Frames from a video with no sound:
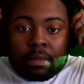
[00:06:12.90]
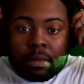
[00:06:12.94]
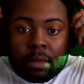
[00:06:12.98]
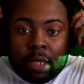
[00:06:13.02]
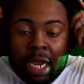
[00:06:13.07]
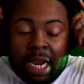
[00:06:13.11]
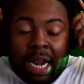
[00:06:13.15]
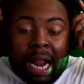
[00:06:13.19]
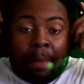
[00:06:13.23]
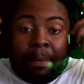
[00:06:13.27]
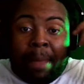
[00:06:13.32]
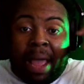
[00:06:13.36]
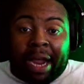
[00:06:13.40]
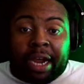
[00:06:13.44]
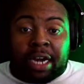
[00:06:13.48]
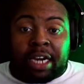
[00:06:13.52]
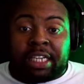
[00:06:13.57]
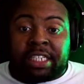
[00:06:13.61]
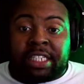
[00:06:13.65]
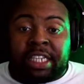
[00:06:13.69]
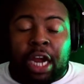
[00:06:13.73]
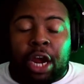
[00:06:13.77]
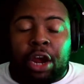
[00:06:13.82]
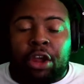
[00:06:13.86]
And I'm not going
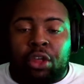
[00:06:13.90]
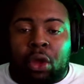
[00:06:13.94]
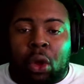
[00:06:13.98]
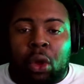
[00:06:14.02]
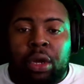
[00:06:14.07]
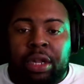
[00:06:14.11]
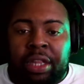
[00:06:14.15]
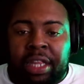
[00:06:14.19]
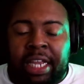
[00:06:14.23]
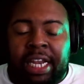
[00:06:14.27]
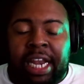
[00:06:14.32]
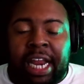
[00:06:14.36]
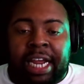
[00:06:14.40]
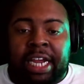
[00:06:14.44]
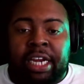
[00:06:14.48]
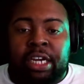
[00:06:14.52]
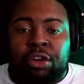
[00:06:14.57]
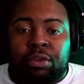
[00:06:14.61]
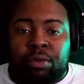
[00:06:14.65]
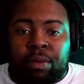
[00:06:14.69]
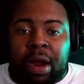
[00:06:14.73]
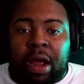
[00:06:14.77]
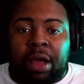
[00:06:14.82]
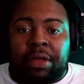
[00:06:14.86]
to tell you the only thing that can
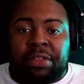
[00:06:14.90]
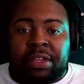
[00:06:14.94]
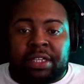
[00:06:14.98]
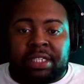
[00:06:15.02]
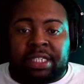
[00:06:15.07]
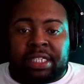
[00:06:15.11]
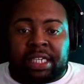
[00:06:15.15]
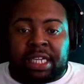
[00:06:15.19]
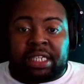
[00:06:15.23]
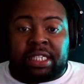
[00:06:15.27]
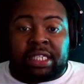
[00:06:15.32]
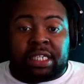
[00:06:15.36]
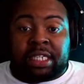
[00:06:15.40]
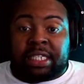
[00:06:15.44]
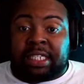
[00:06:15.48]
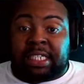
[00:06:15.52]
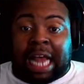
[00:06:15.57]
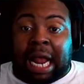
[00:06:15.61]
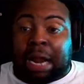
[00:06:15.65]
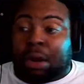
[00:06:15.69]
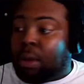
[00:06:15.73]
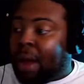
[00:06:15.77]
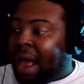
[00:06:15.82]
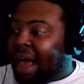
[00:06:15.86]
derail this season because
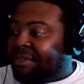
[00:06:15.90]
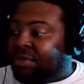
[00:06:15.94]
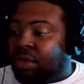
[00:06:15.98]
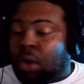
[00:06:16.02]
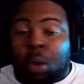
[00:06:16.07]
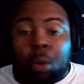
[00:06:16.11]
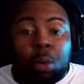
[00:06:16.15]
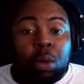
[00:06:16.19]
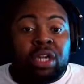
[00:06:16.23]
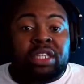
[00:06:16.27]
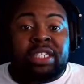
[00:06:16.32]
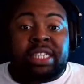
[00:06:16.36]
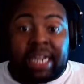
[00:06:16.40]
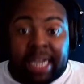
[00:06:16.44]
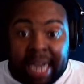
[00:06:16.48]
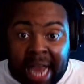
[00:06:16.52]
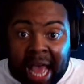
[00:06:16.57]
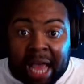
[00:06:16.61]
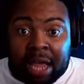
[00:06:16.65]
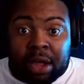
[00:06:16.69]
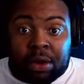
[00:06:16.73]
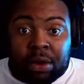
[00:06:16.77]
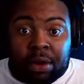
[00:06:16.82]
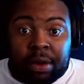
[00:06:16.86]
I don't have no wood to
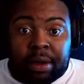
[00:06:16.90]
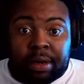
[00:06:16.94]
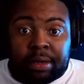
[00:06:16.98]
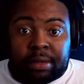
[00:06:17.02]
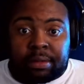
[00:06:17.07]
knock on.